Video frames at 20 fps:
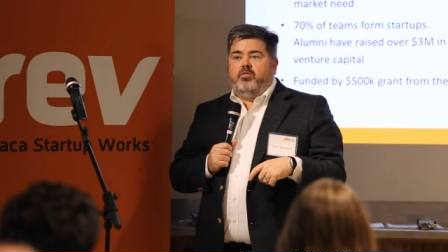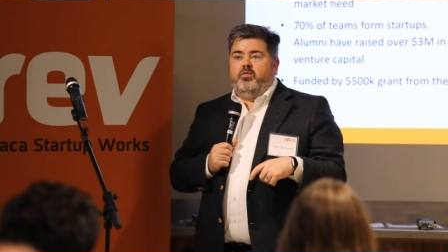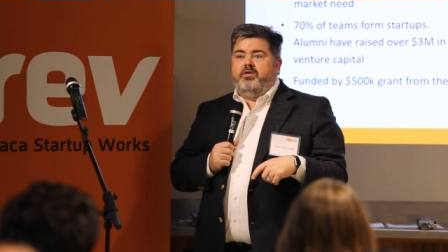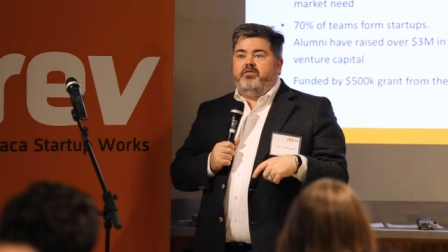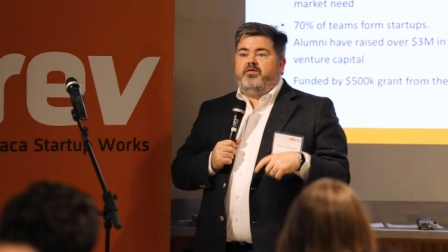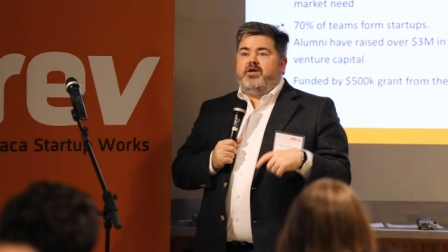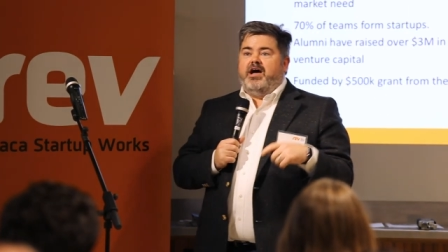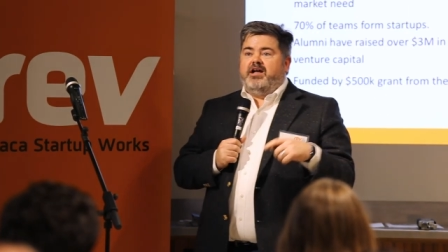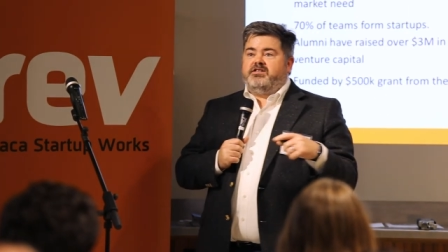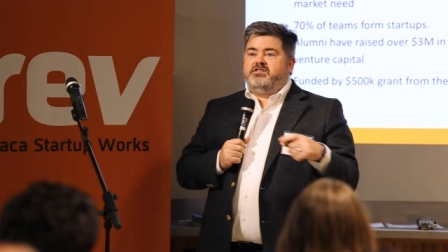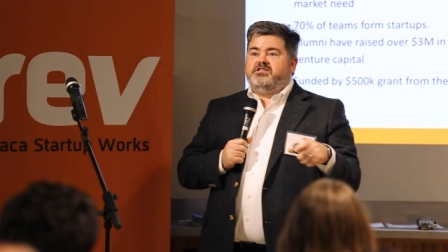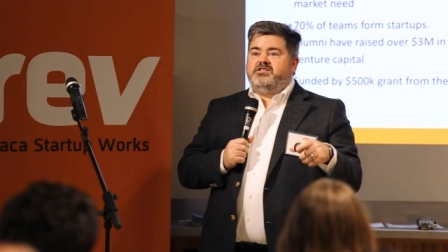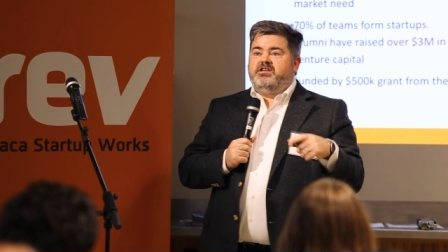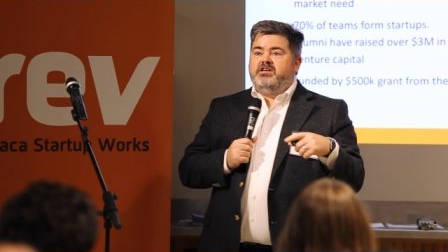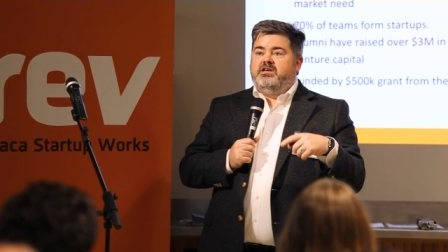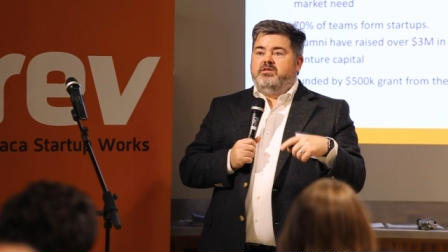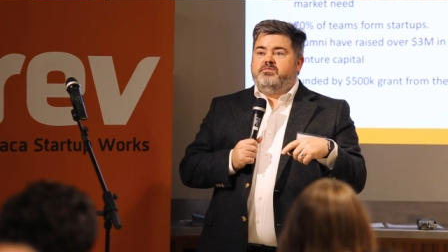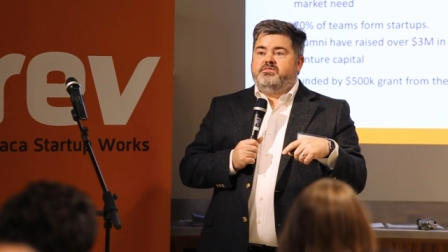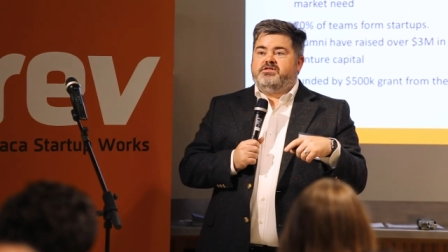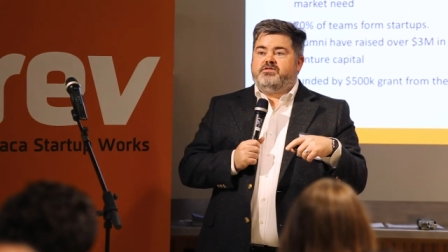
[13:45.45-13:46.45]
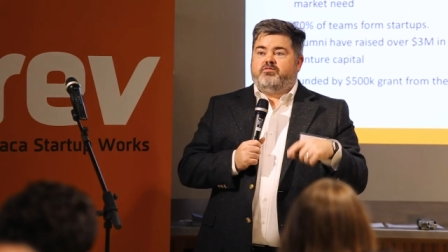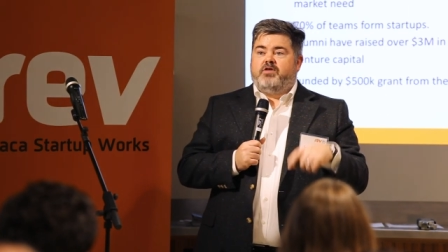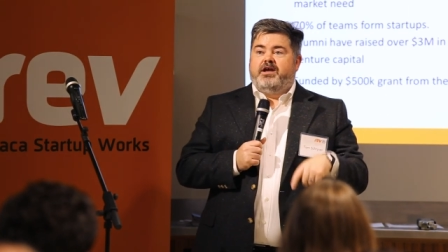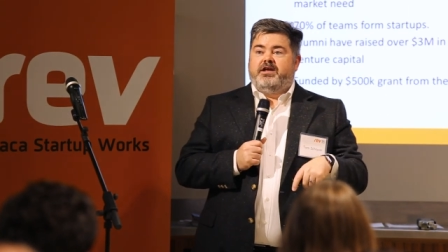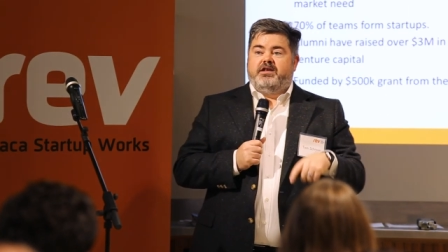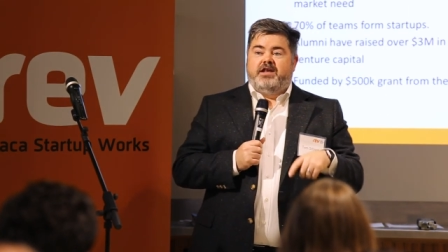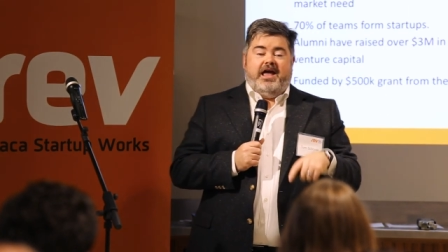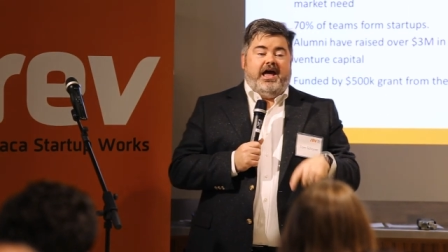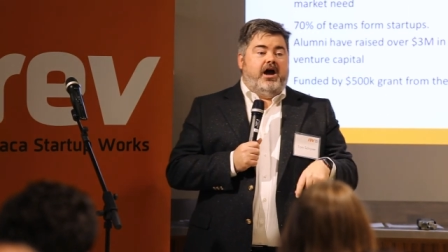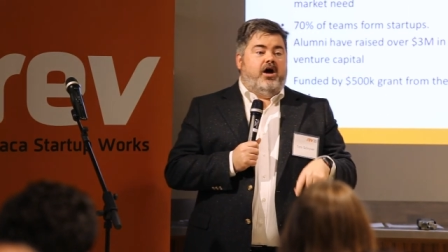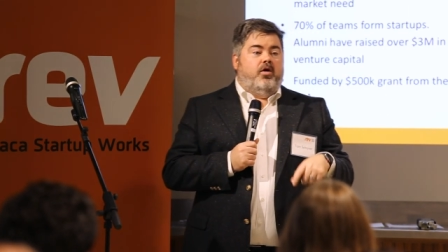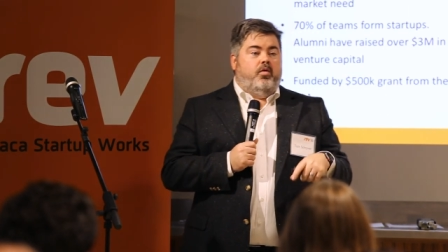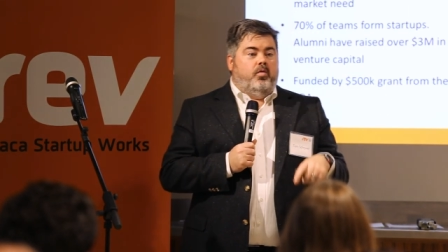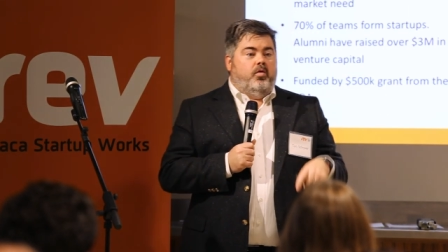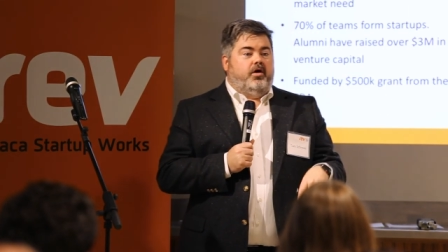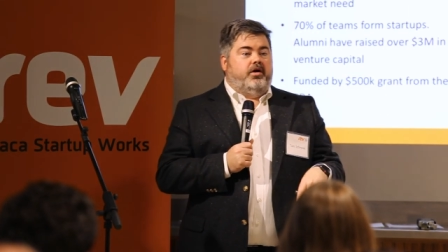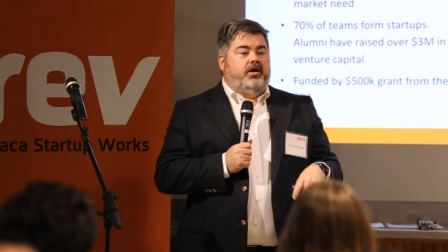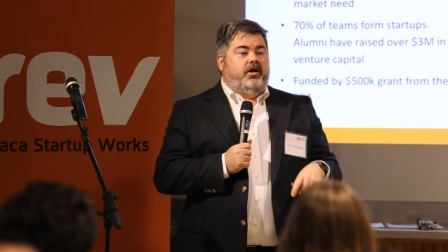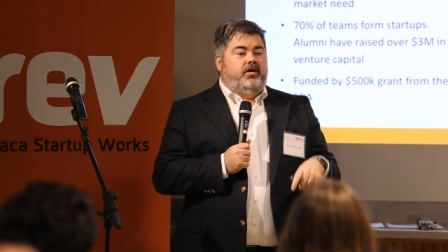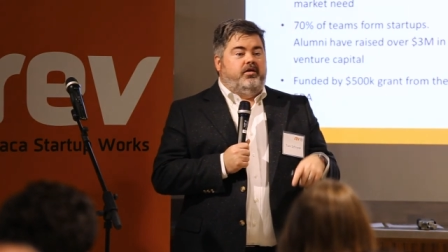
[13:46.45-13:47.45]
We've got teams right now
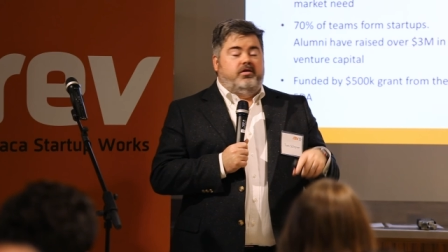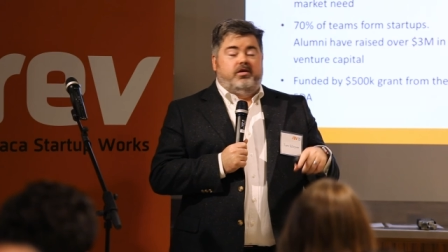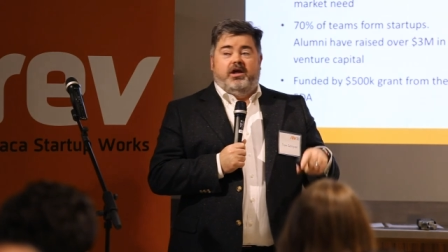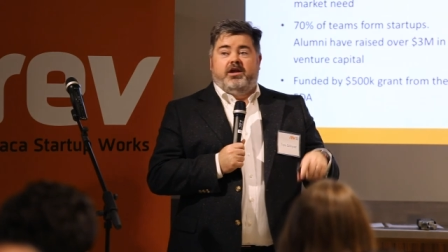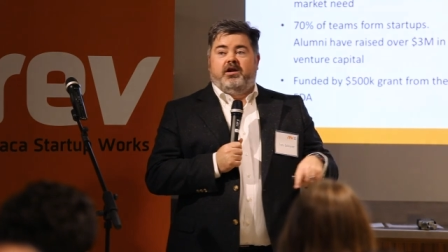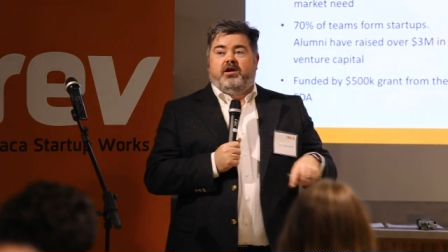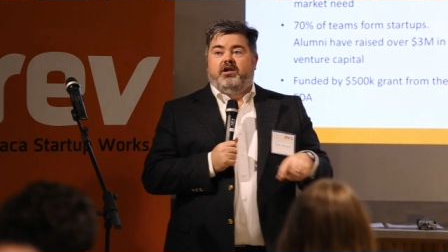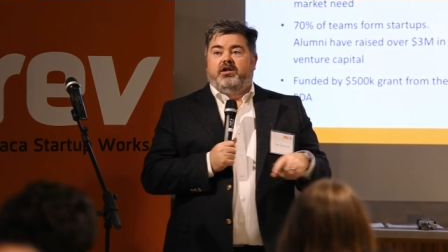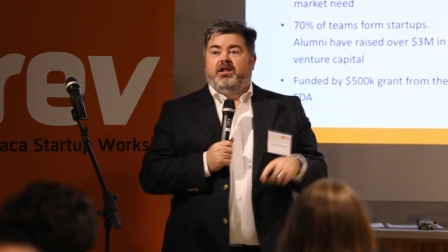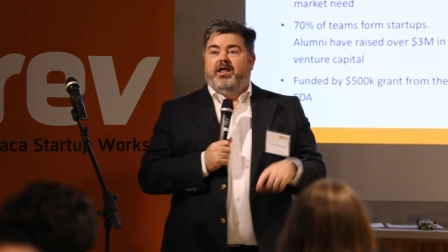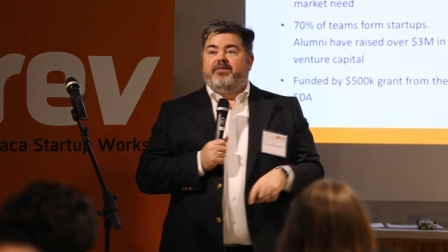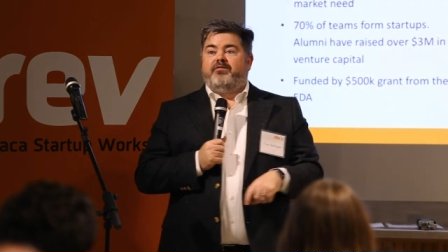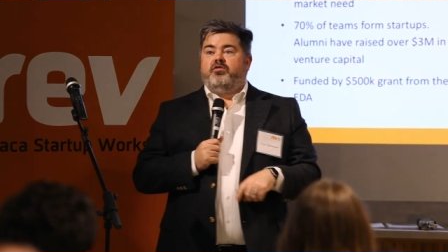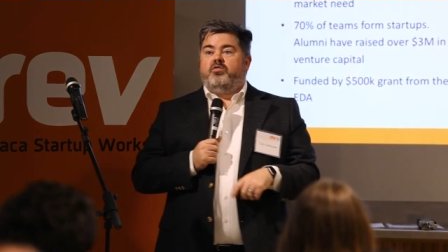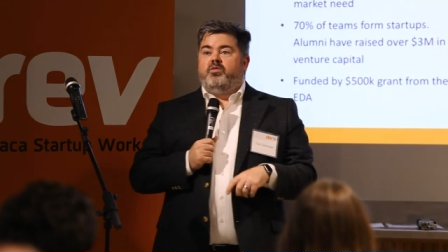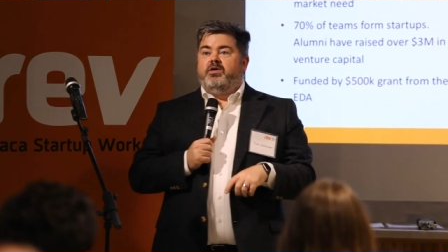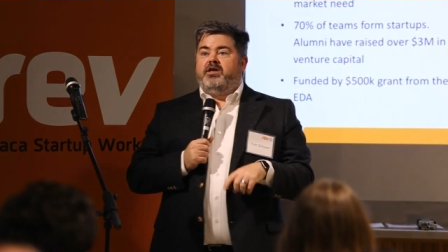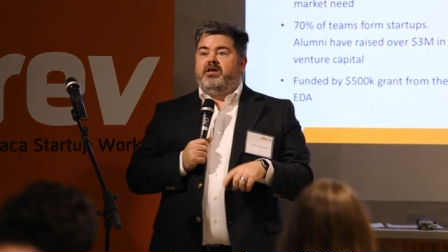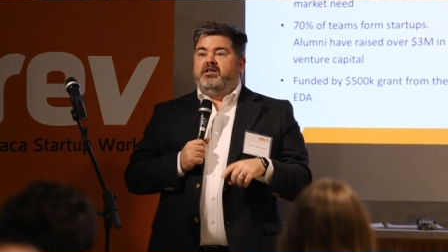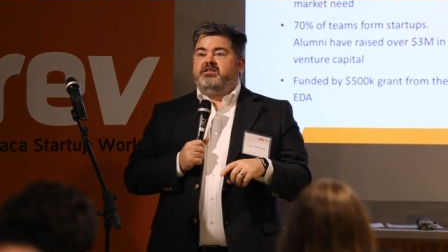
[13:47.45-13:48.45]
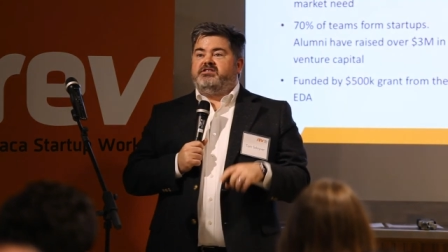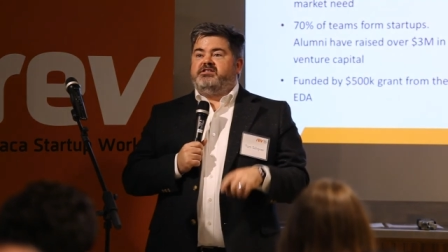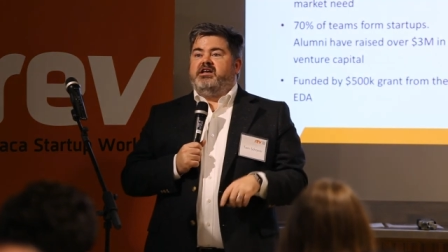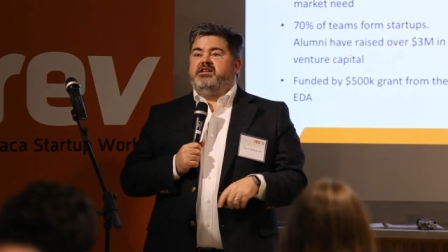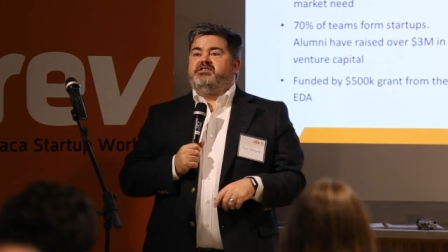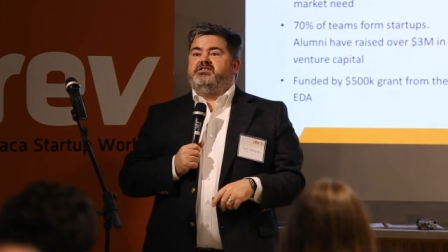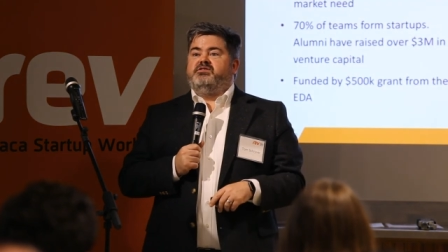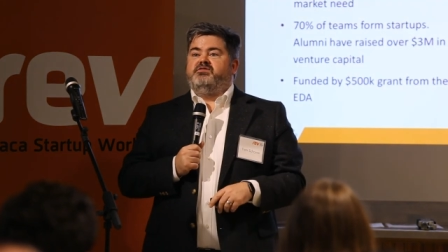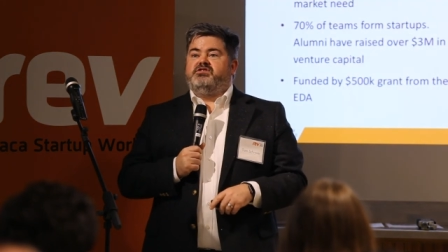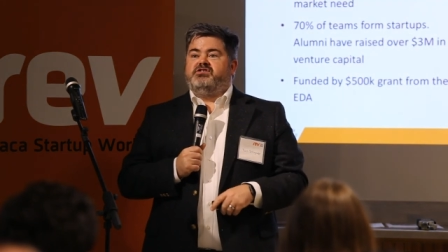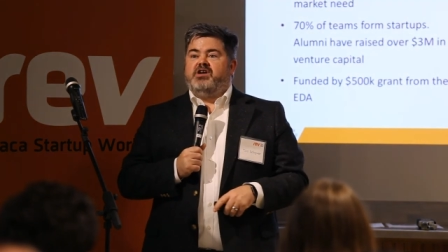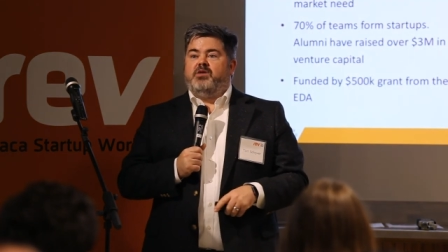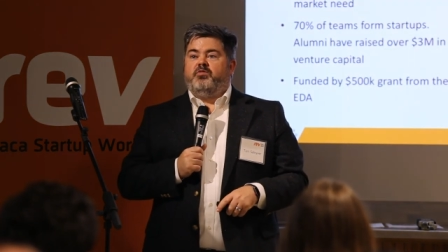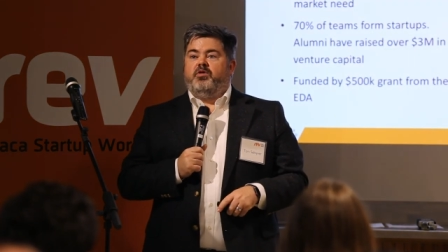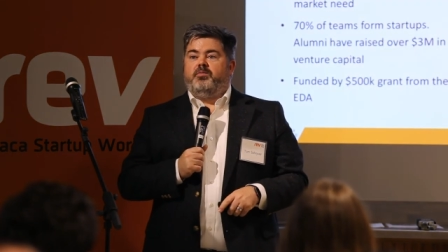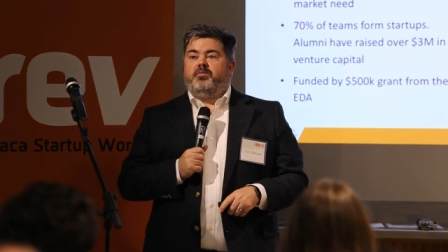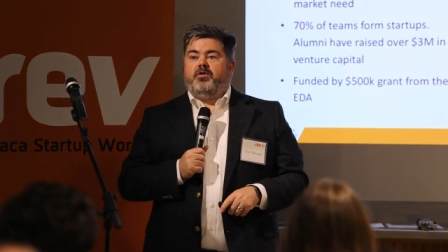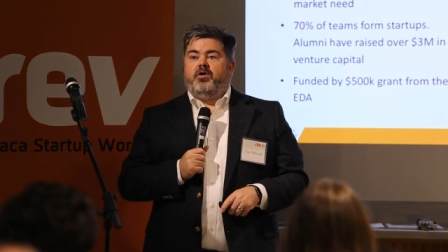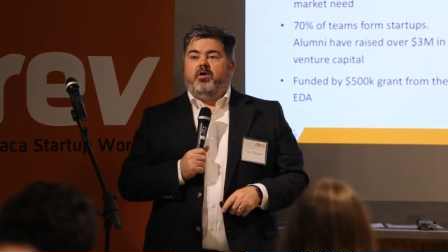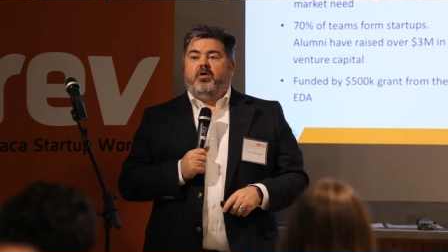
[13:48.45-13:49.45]
working in an 11 week intensive
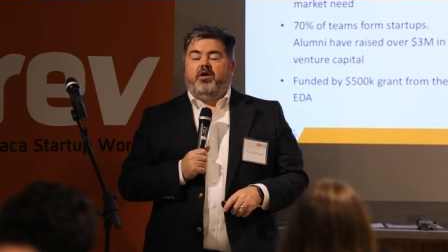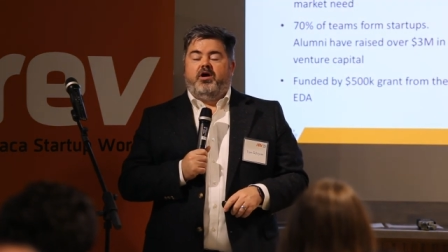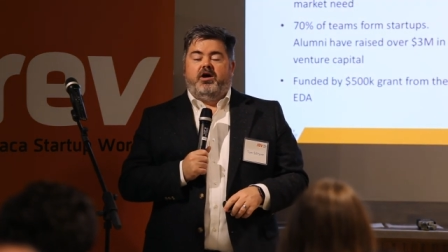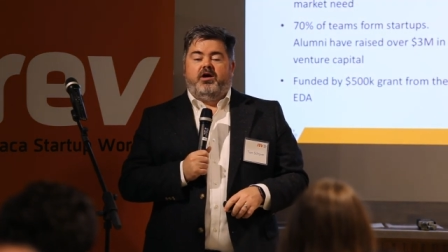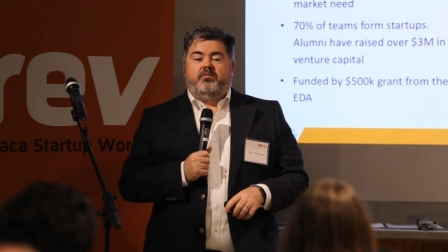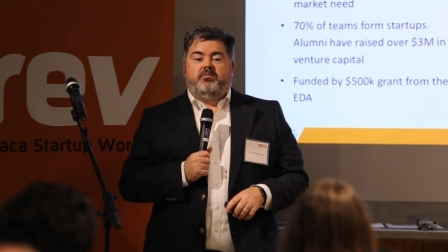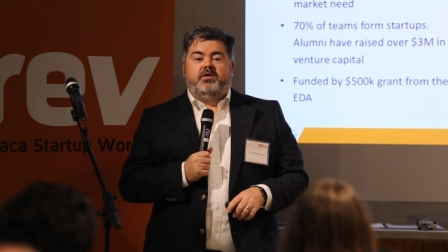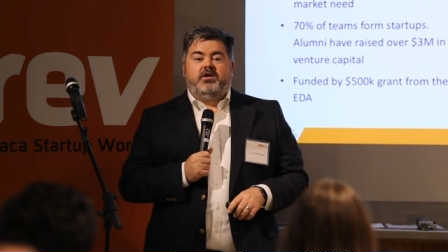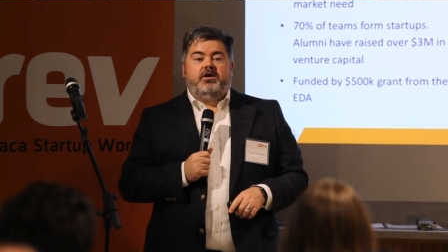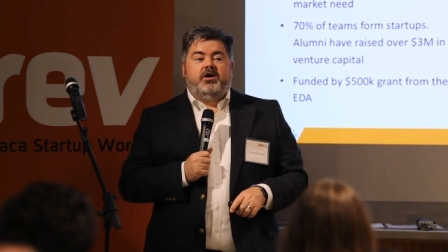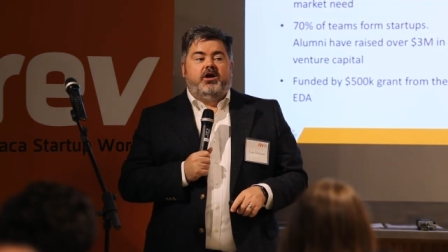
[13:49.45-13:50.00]
summer program